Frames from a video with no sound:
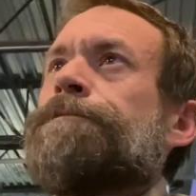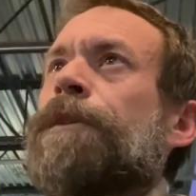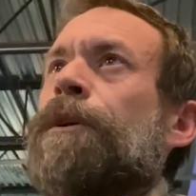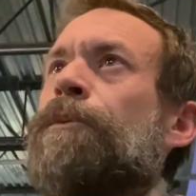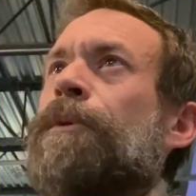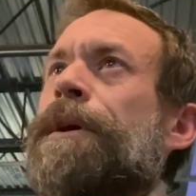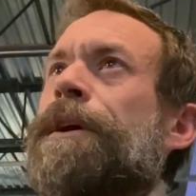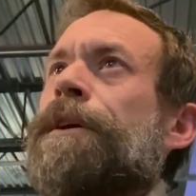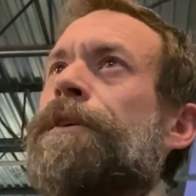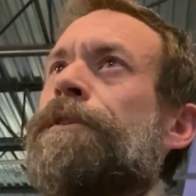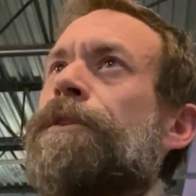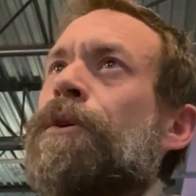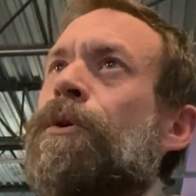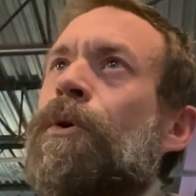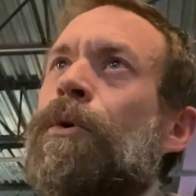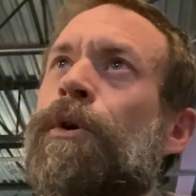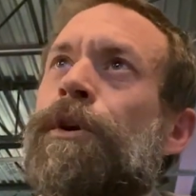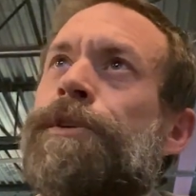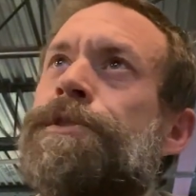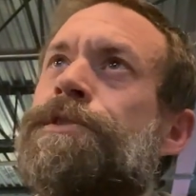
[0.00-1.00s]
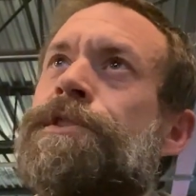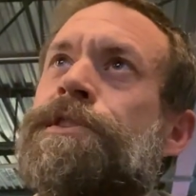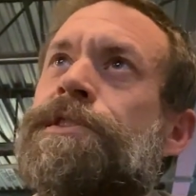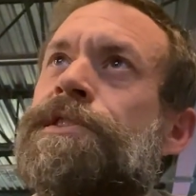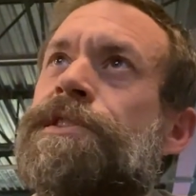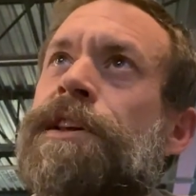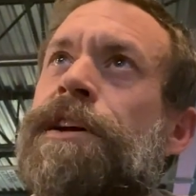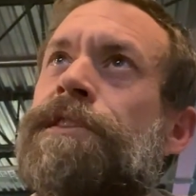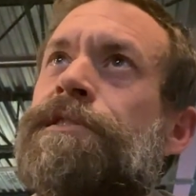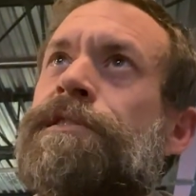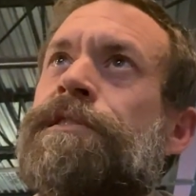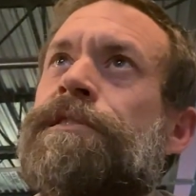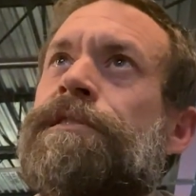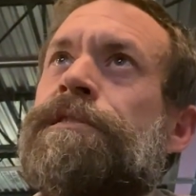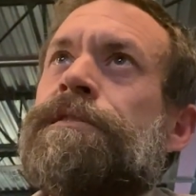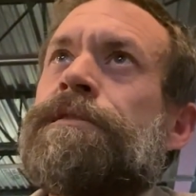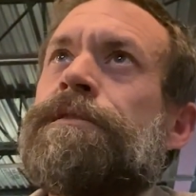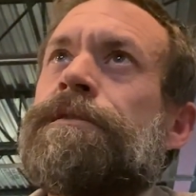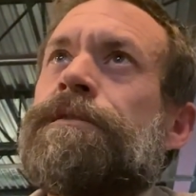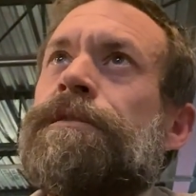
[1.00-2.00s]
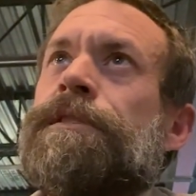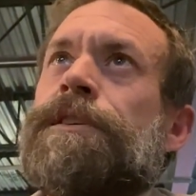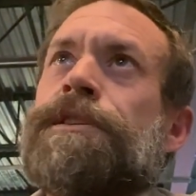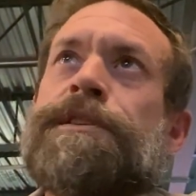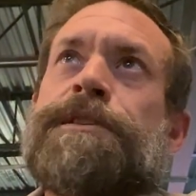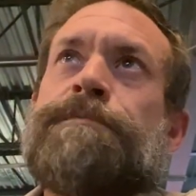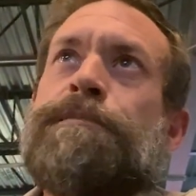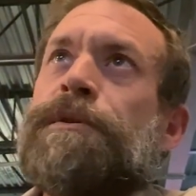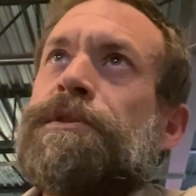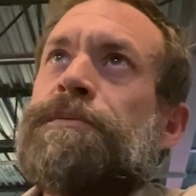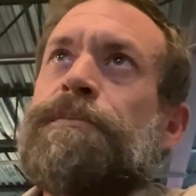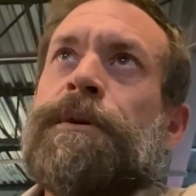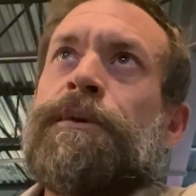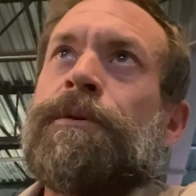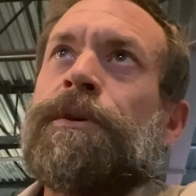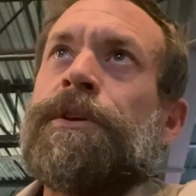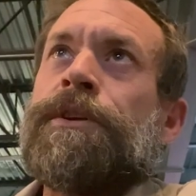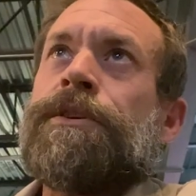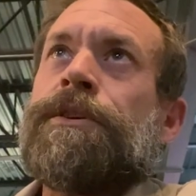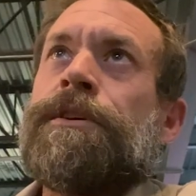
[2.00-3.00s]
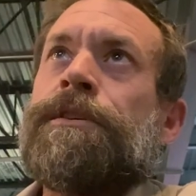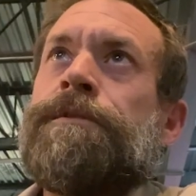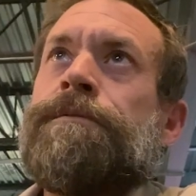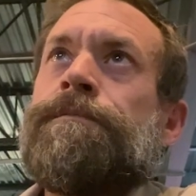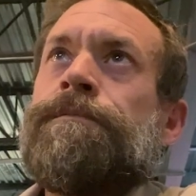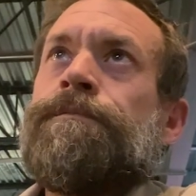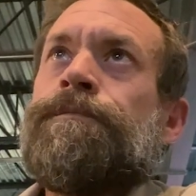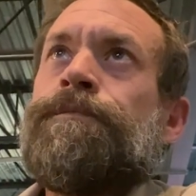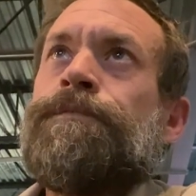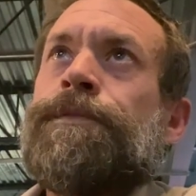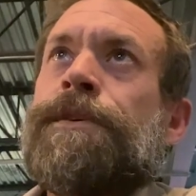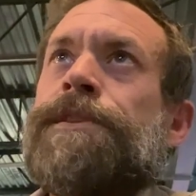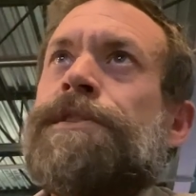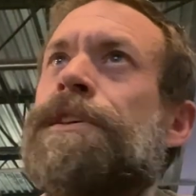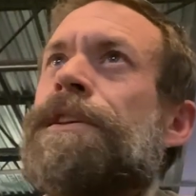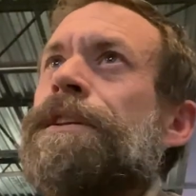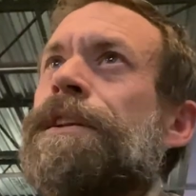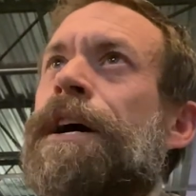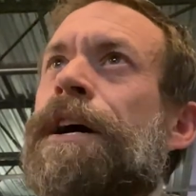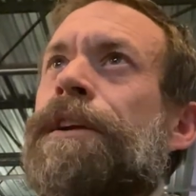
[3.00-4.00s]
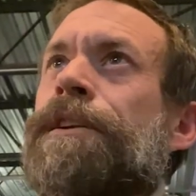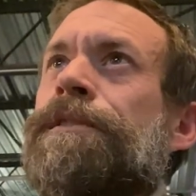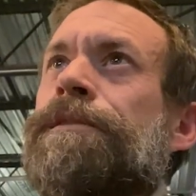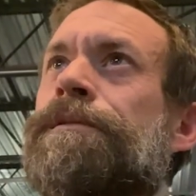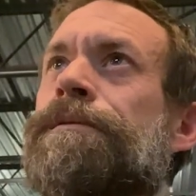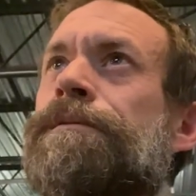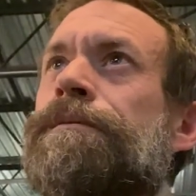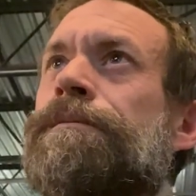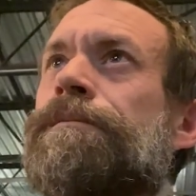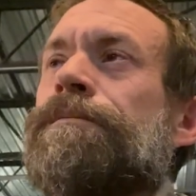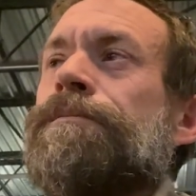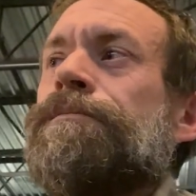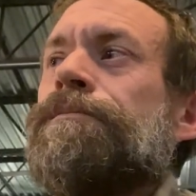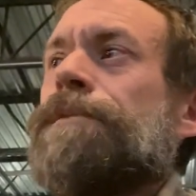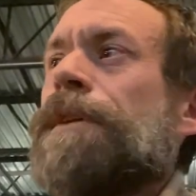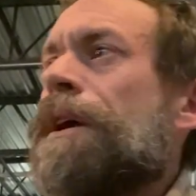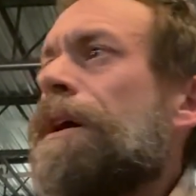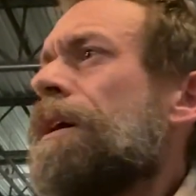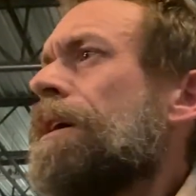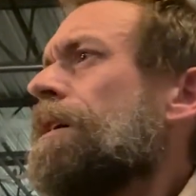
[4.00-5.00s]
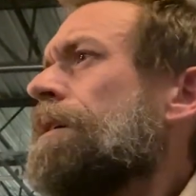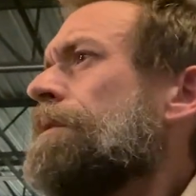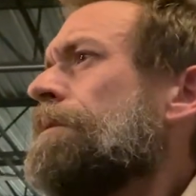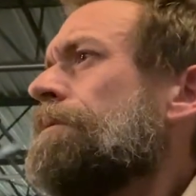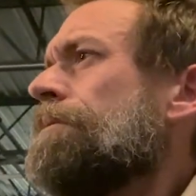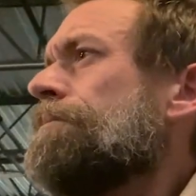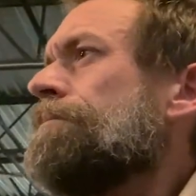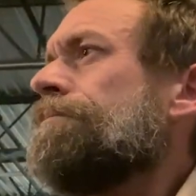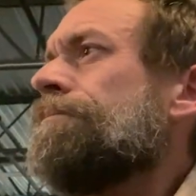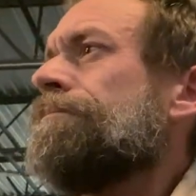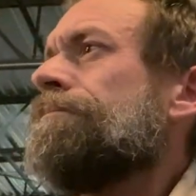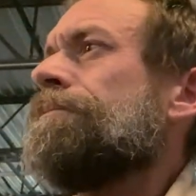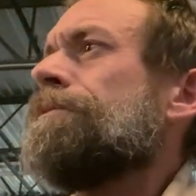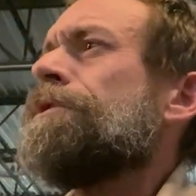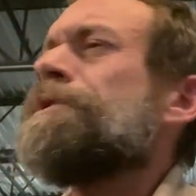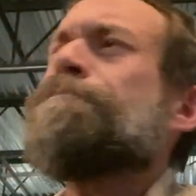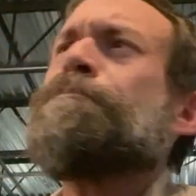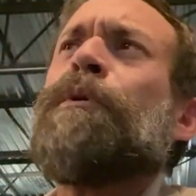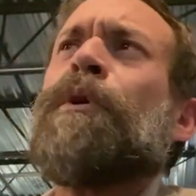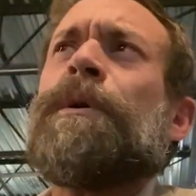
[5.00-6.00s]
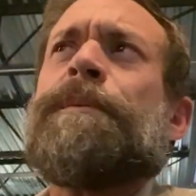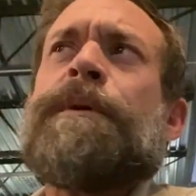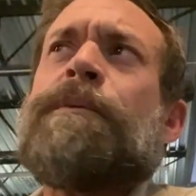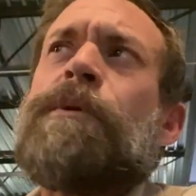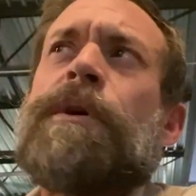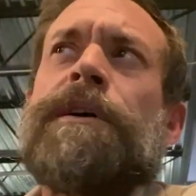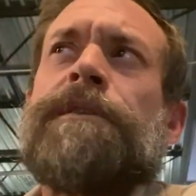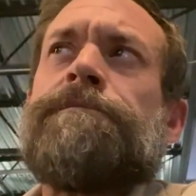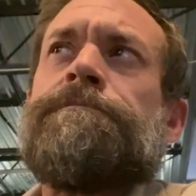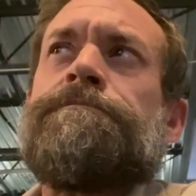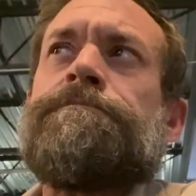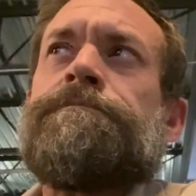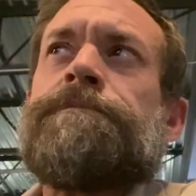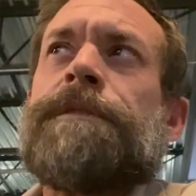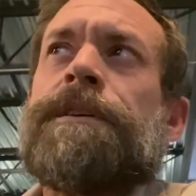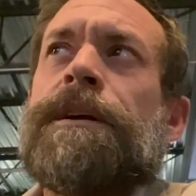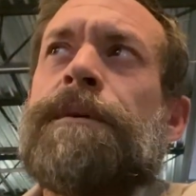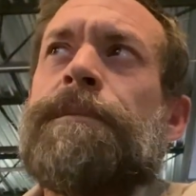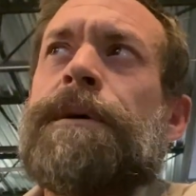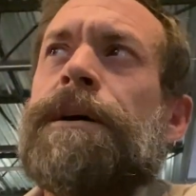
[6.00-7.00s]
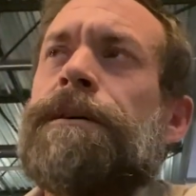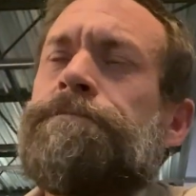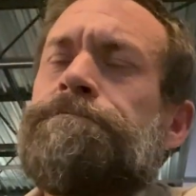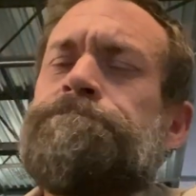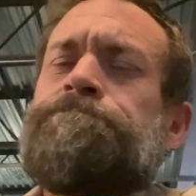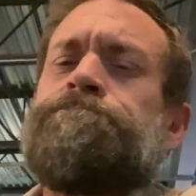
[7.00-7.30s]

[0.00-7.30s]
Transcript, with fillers: Well, you hear the orange is sus. It's yeah. supposed to be really good. Yeah. Is it not? It? Yeah. Just pour me one. Okay. About.